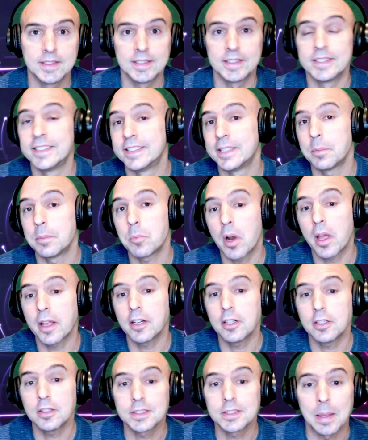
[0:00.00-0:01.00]

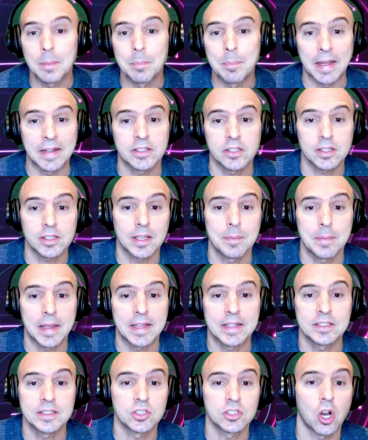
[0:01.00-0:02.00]
ZimmWriter, that Magic
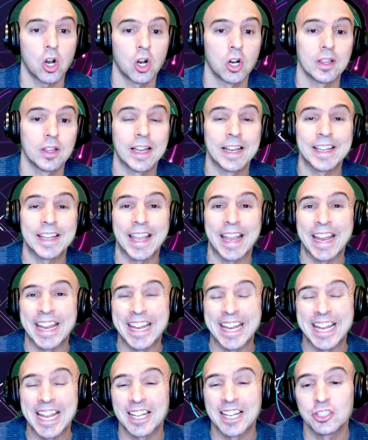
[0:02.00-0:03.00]
Commands, are like
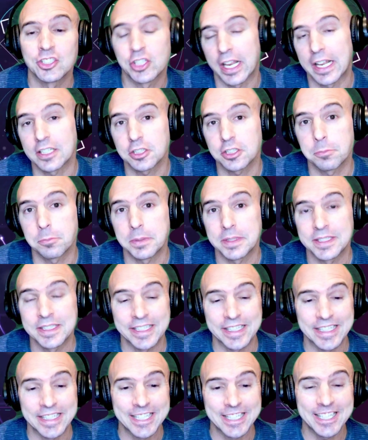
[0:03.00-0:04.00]
a
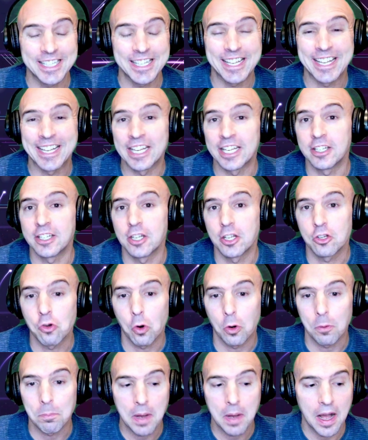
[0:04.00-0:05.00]
ChatGPT in
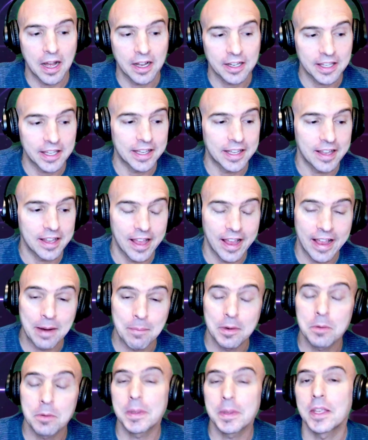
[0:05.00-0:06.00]
your pocket, and I'm
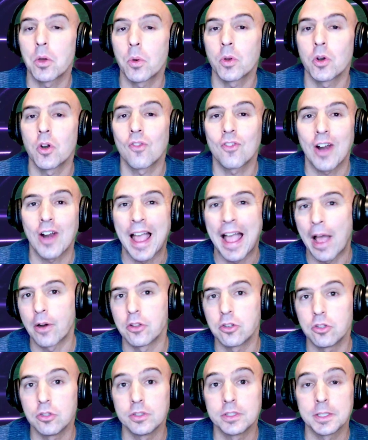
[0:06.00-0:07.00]
going to be going over how
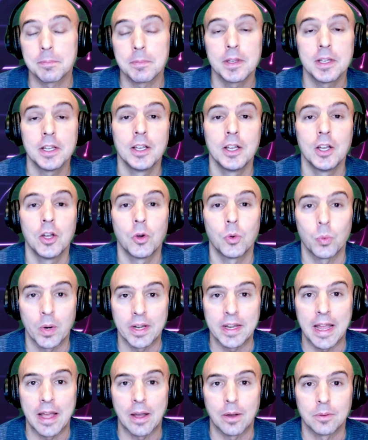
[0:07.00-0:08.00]
to use them
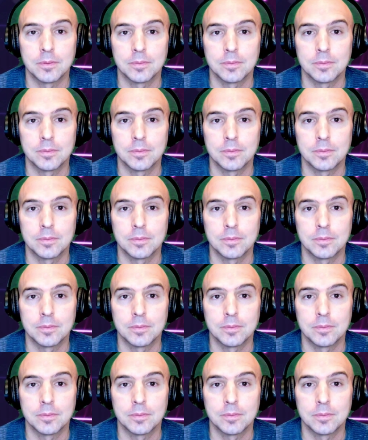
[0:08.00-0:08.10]
right now.